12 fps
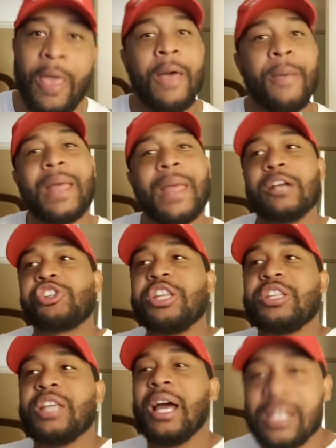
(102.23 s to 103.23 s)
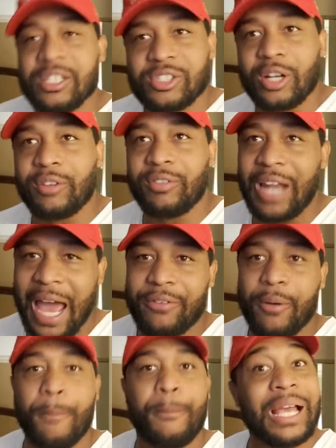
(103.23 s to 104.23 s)
Now, she doesn't deserve life
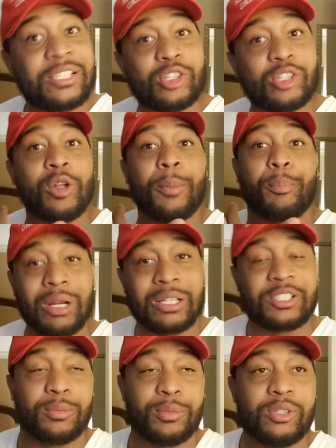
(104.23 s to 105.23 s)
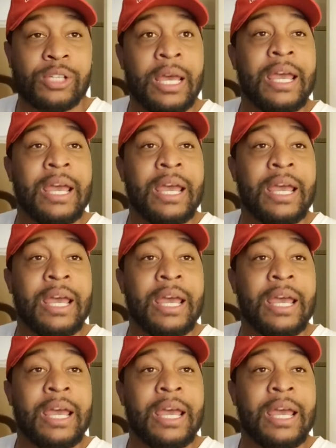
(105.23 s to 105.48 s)
based on the principles